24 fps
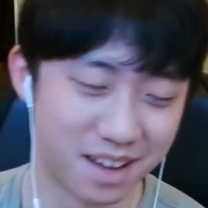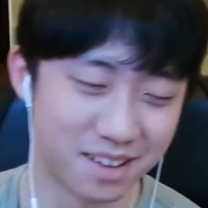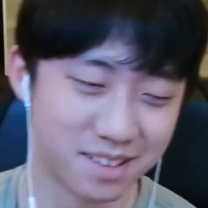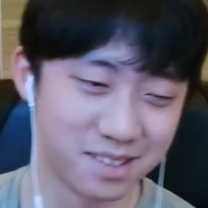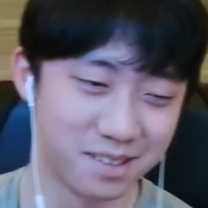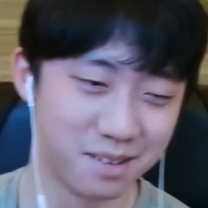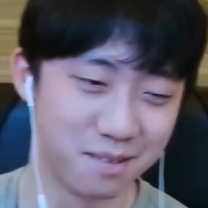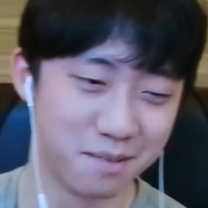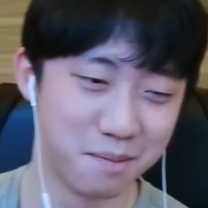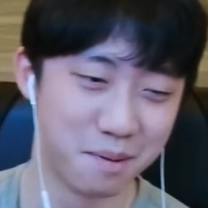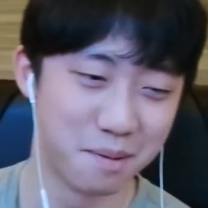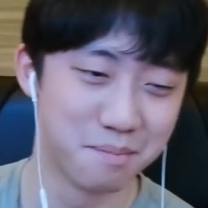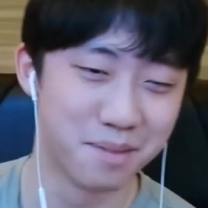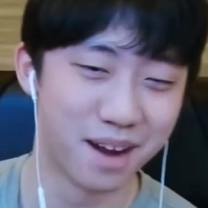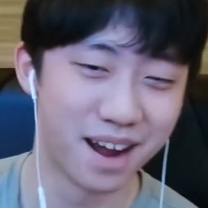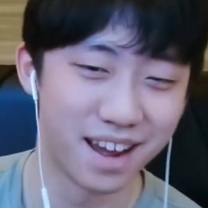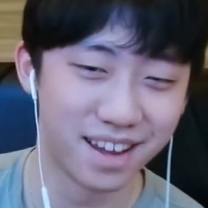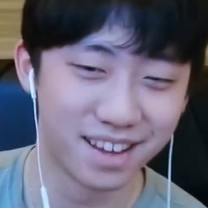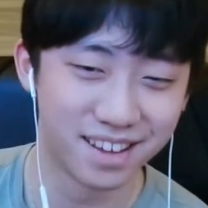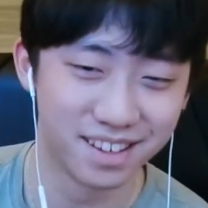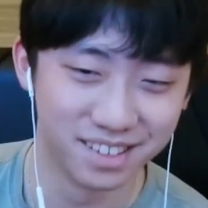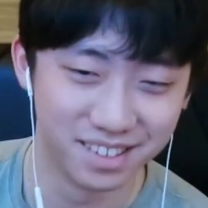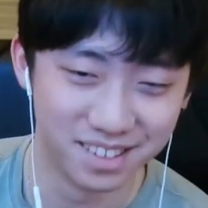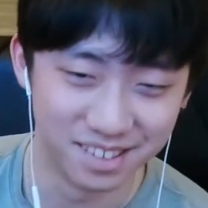remember I
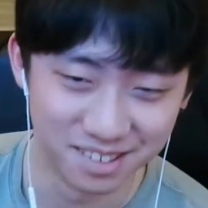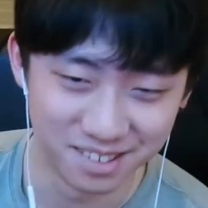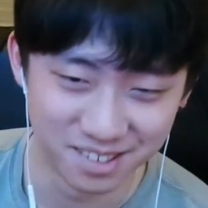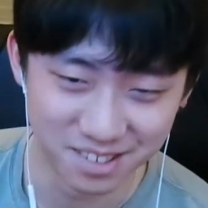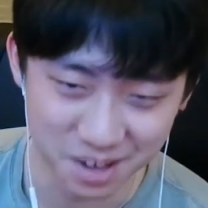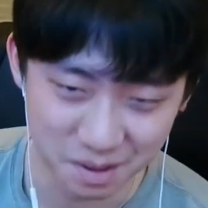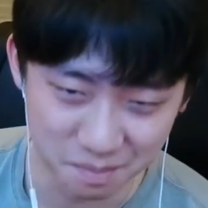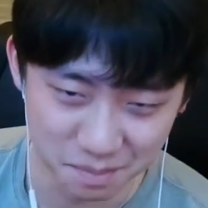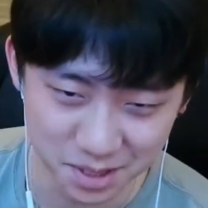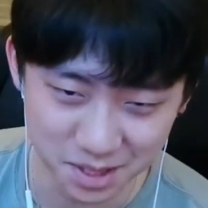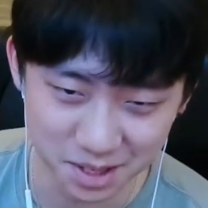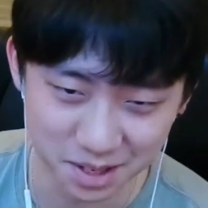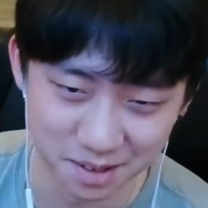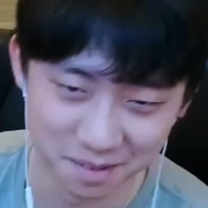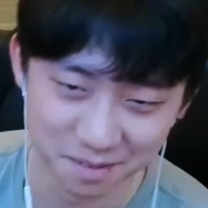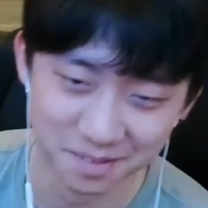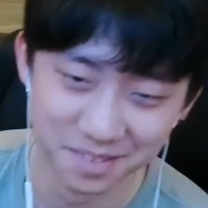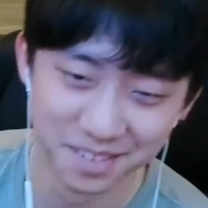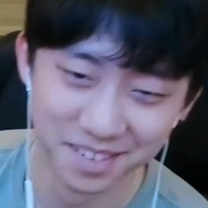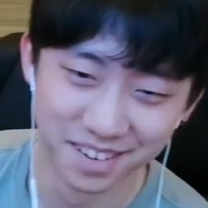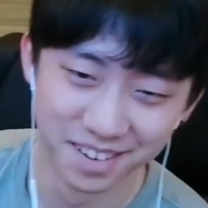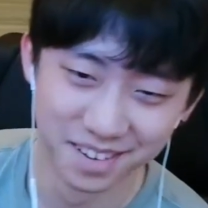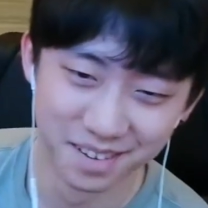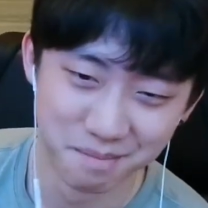could do jump
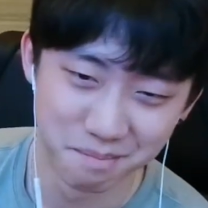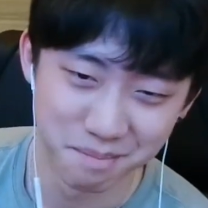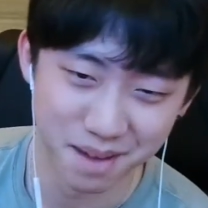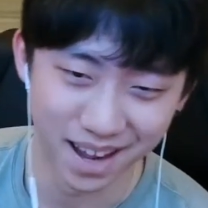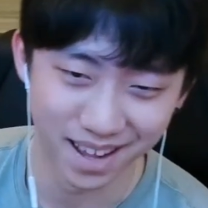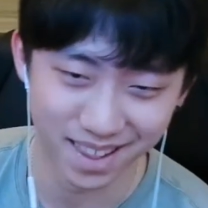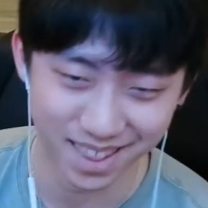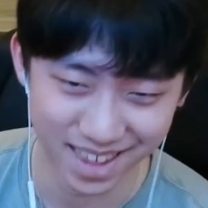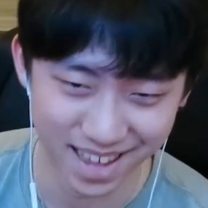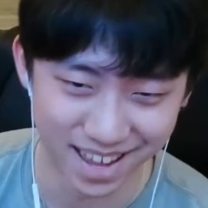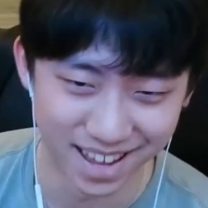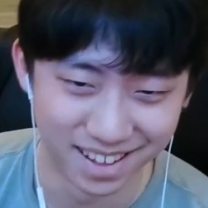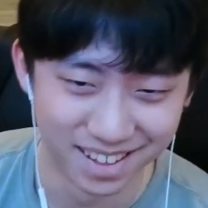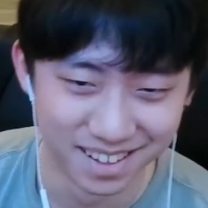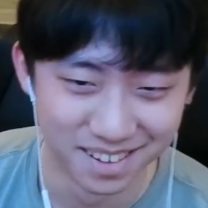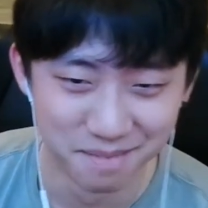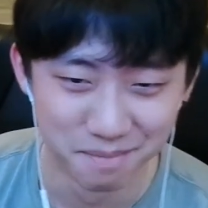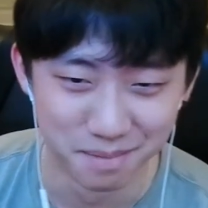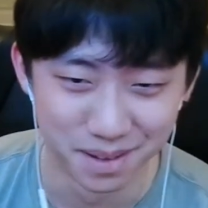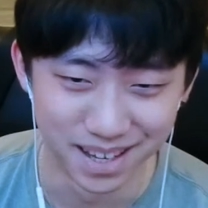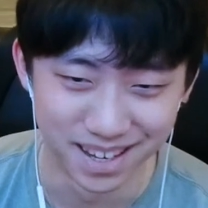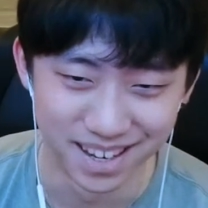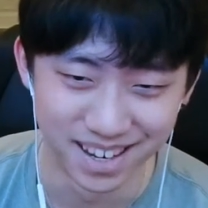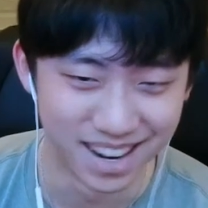serve back then,
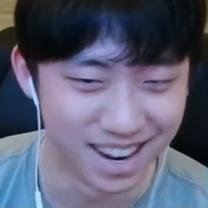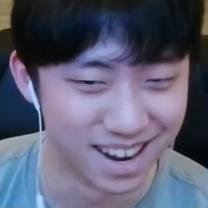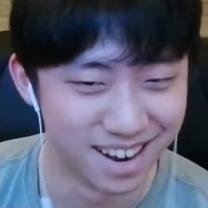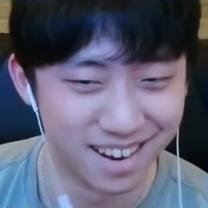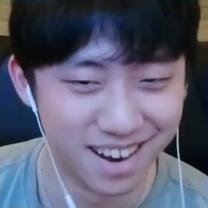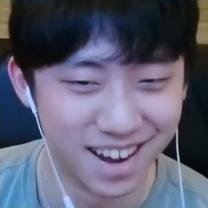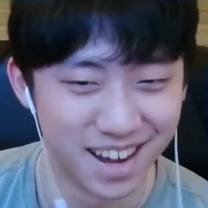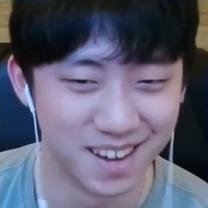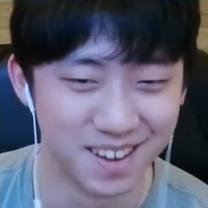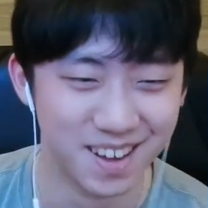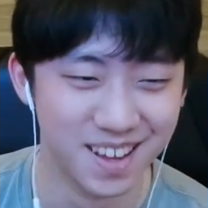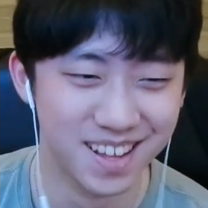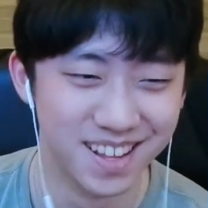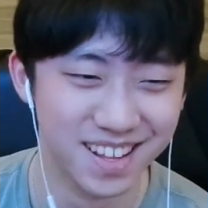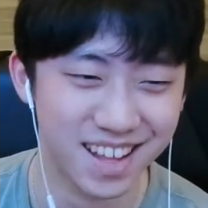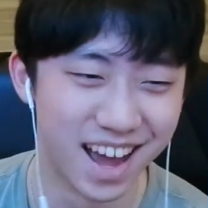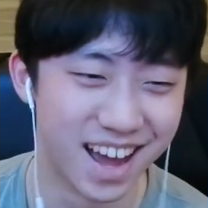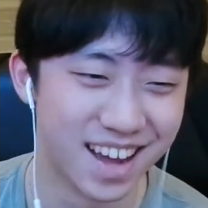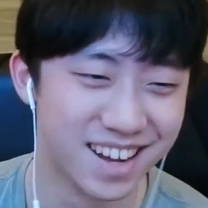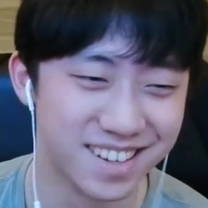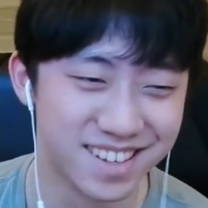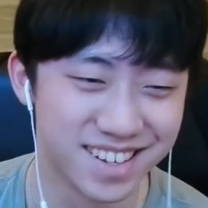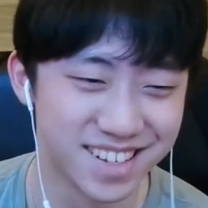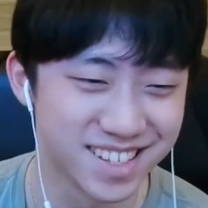but now
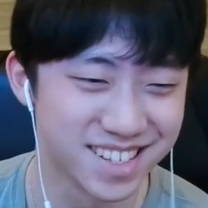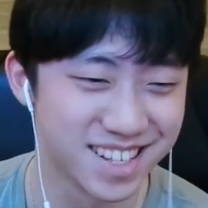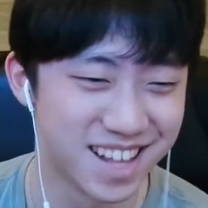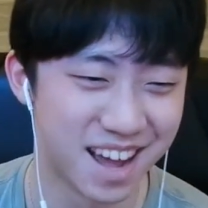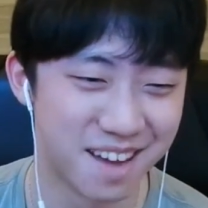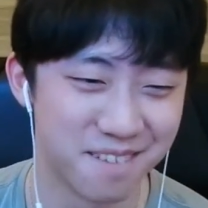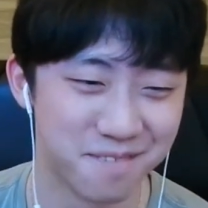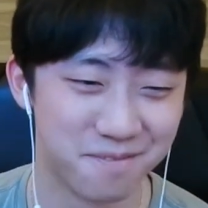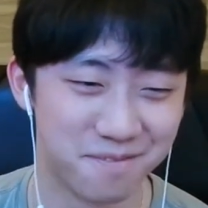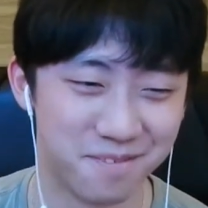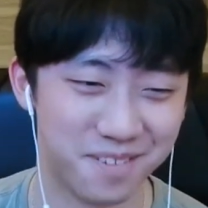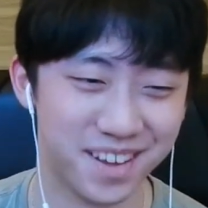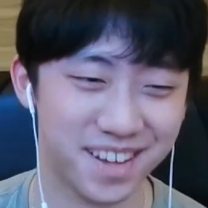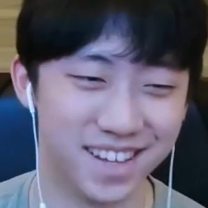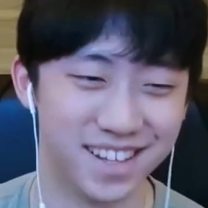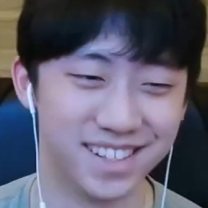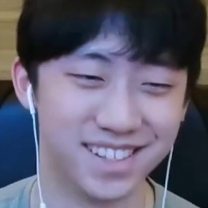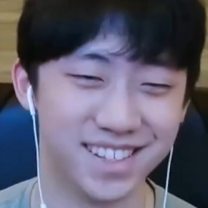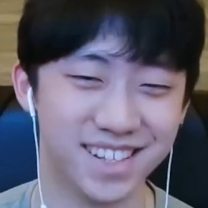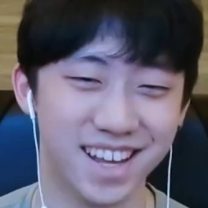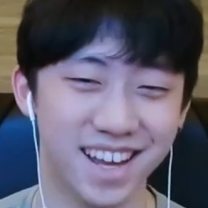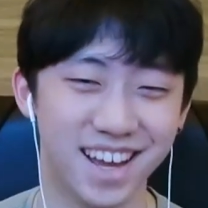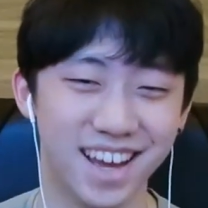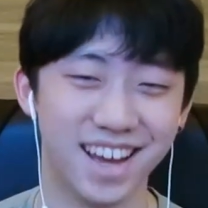I'm just not
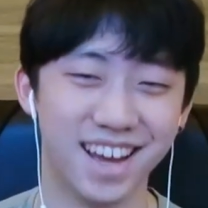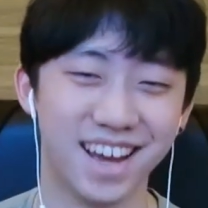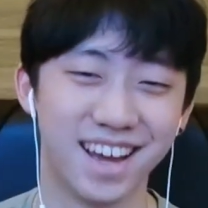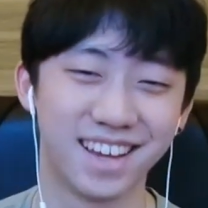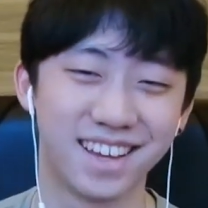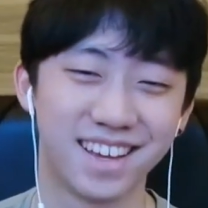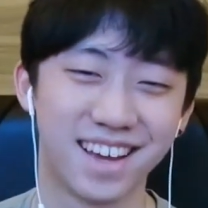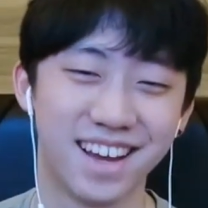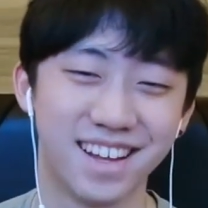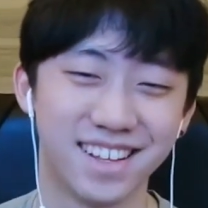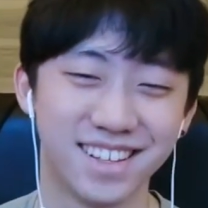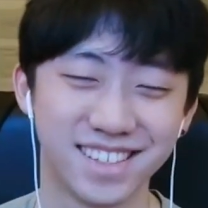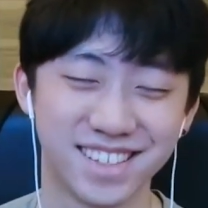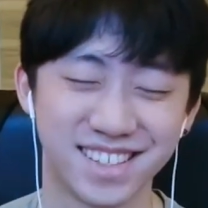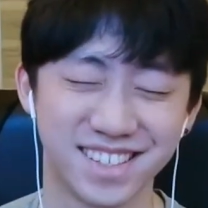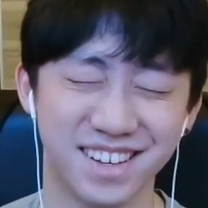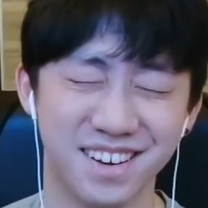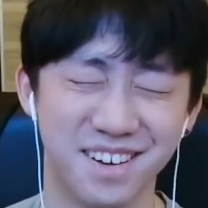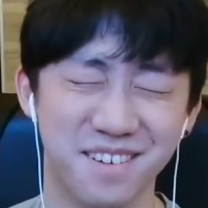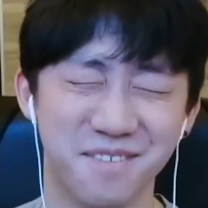fit. I got so